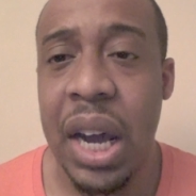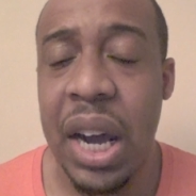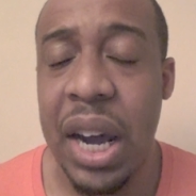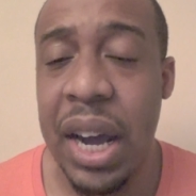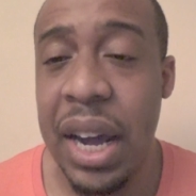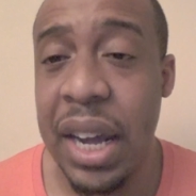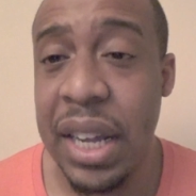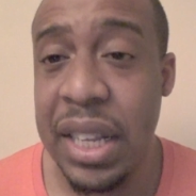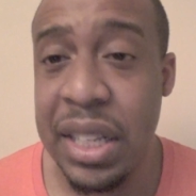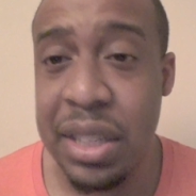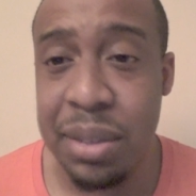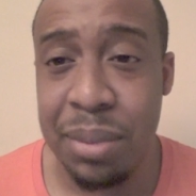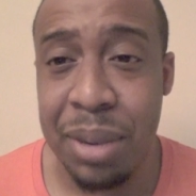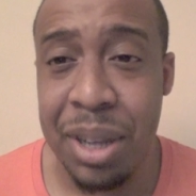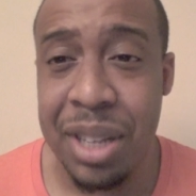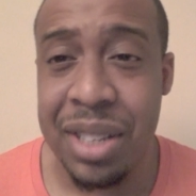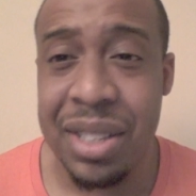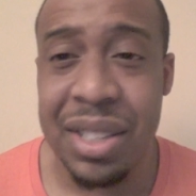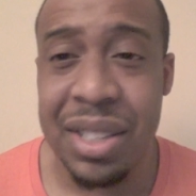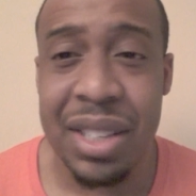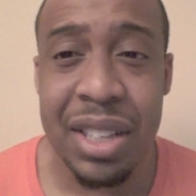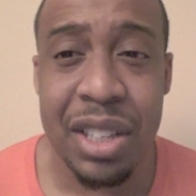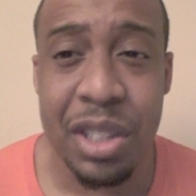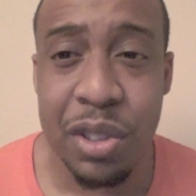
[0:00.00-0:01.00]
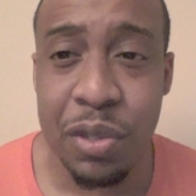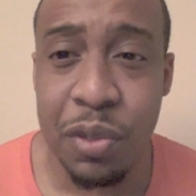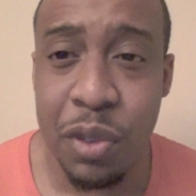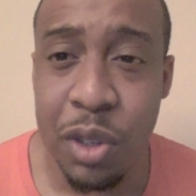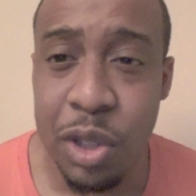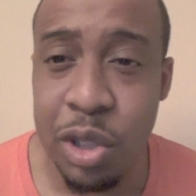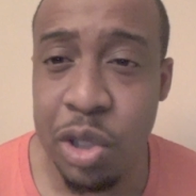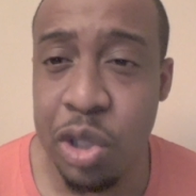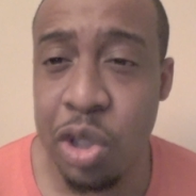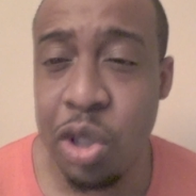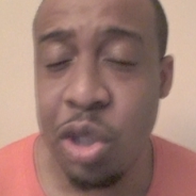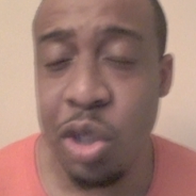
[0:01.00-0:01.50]
Uh, he's about six
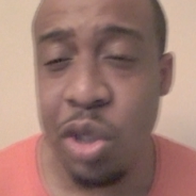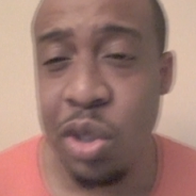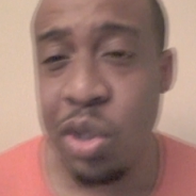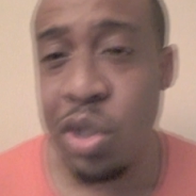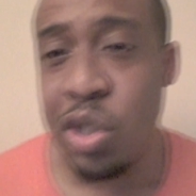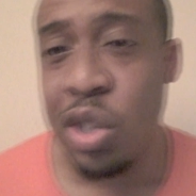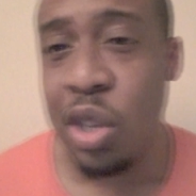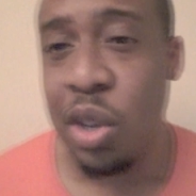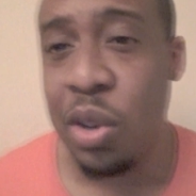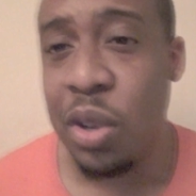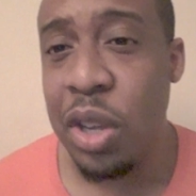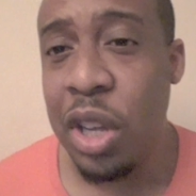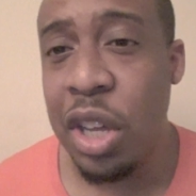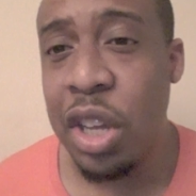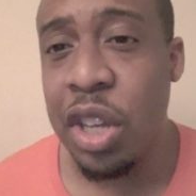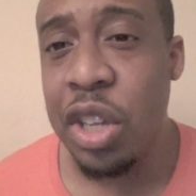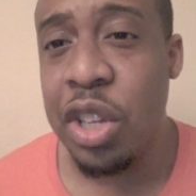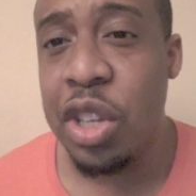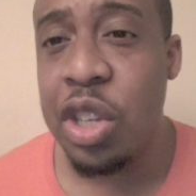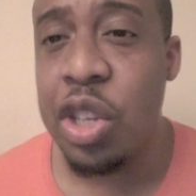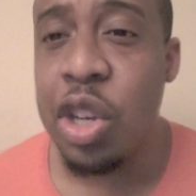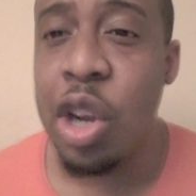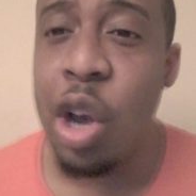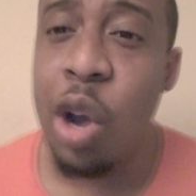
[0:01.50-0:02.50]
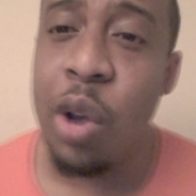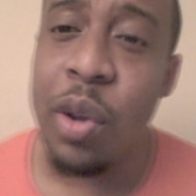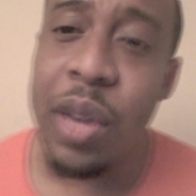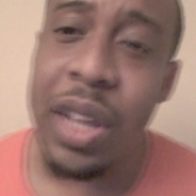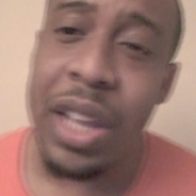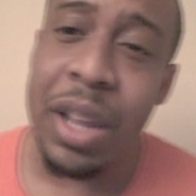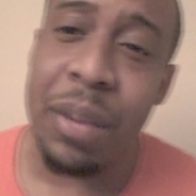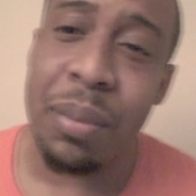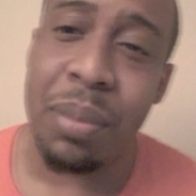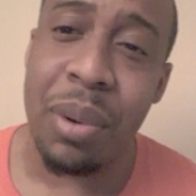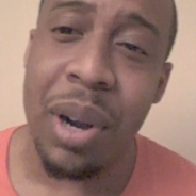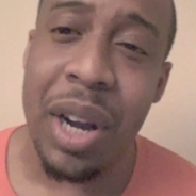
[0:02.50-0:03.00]
foot two, so you know he
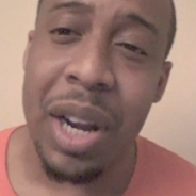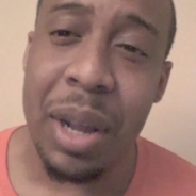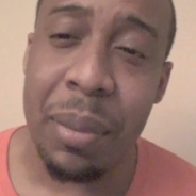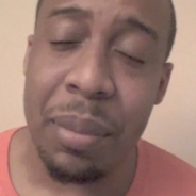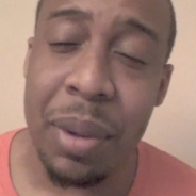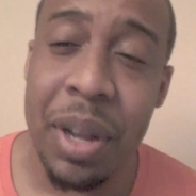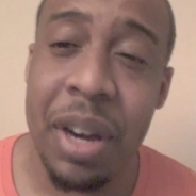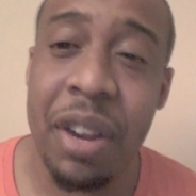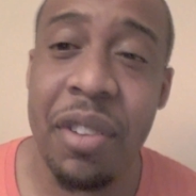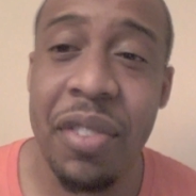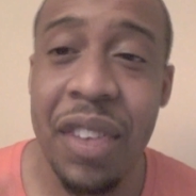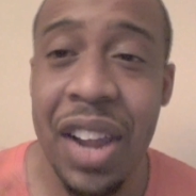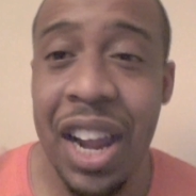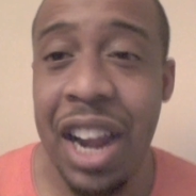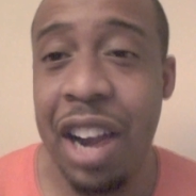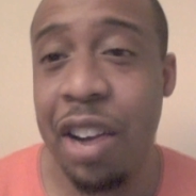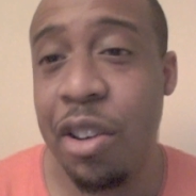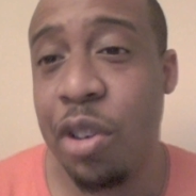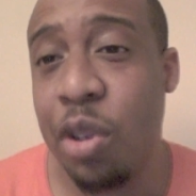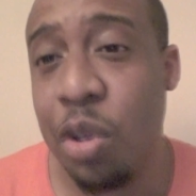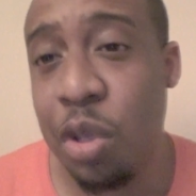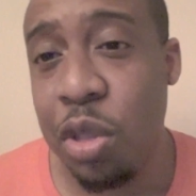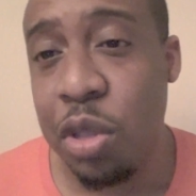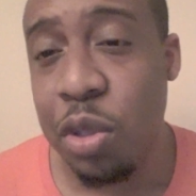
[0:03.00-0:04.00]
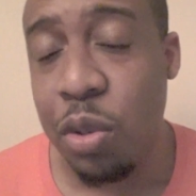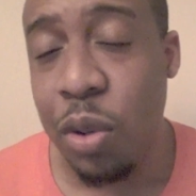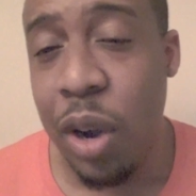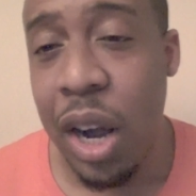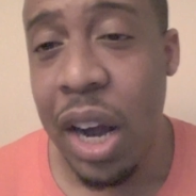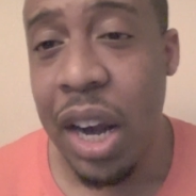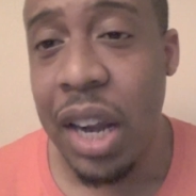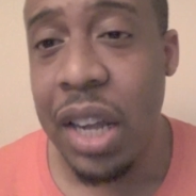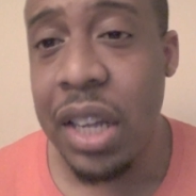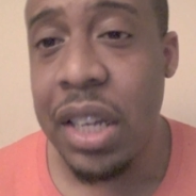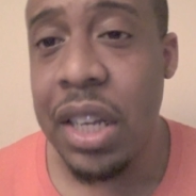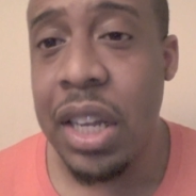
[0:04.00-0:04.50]
could bring a bit of aerial
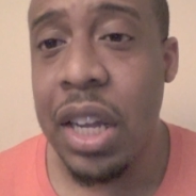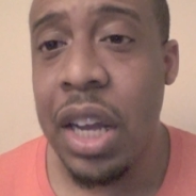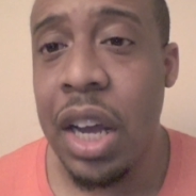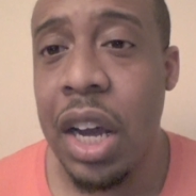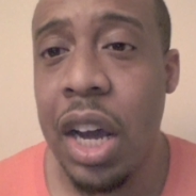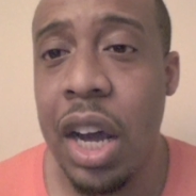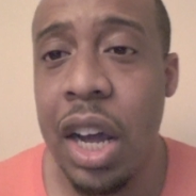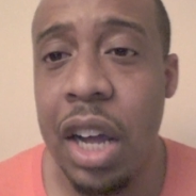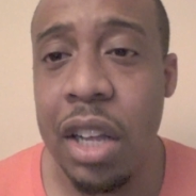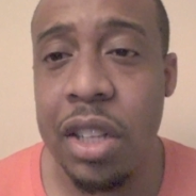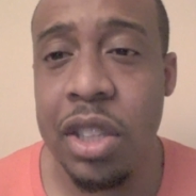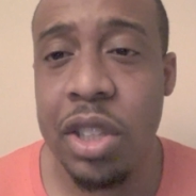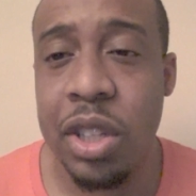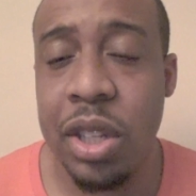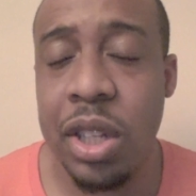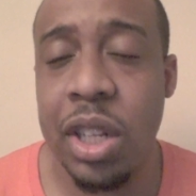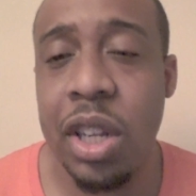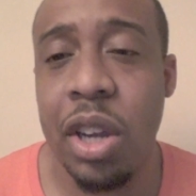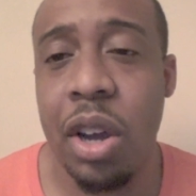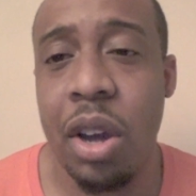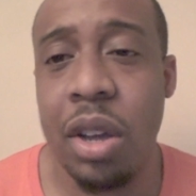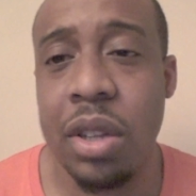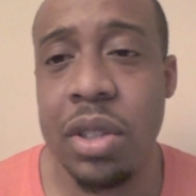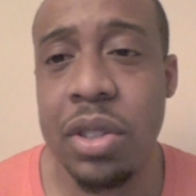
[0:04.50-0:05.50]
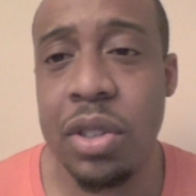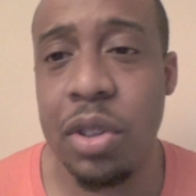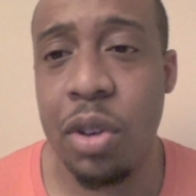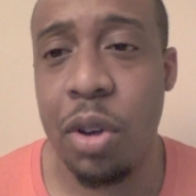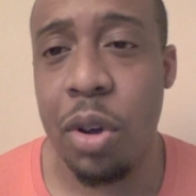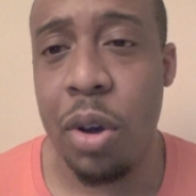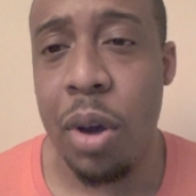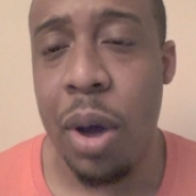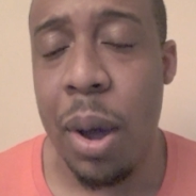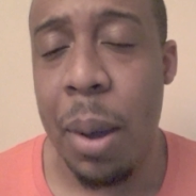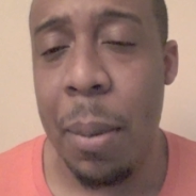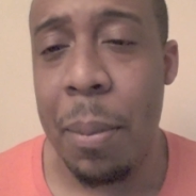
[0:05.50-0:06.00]
threat uh, to the
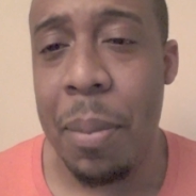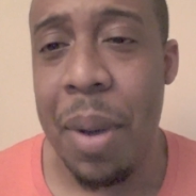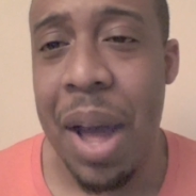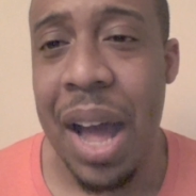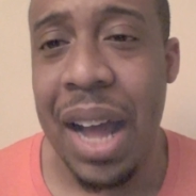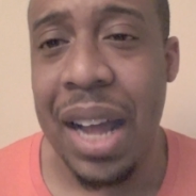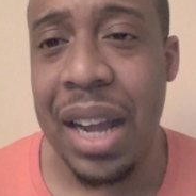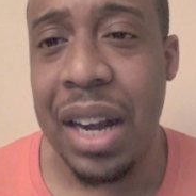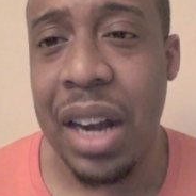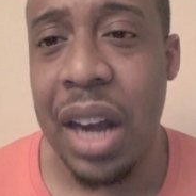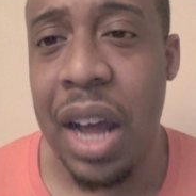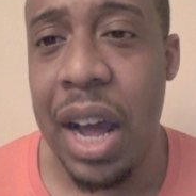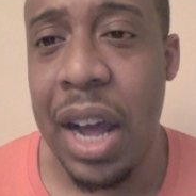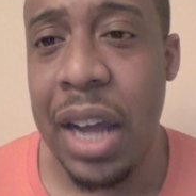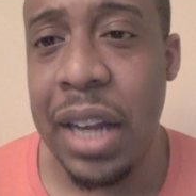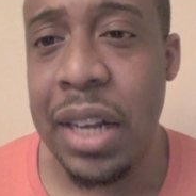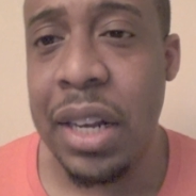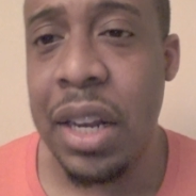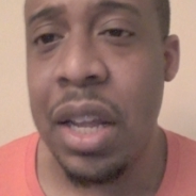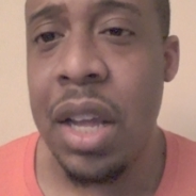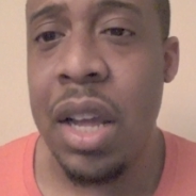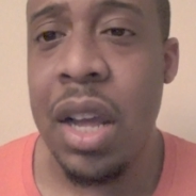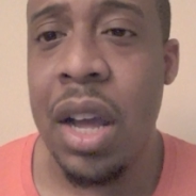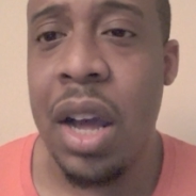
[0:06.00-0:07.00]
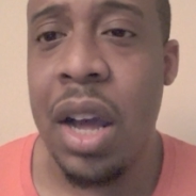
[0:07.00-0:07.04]
Arsenal uh, backline.